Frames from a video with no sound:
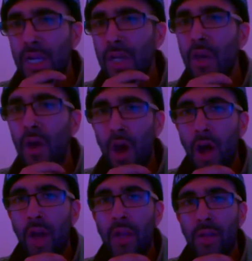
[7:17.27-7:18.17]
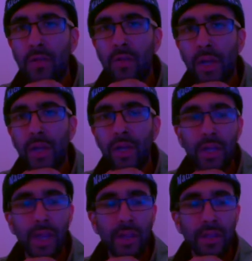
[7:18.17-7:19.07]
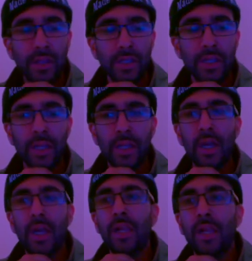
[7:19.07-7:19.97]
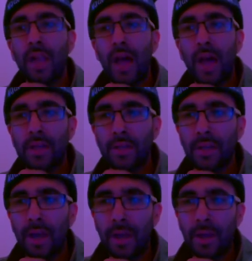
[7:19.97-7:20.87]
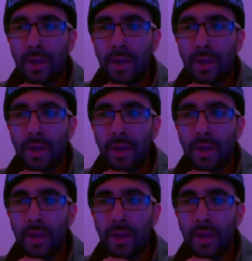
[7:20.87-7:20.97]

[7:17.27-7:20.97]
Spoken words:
not as quickly as it did last time.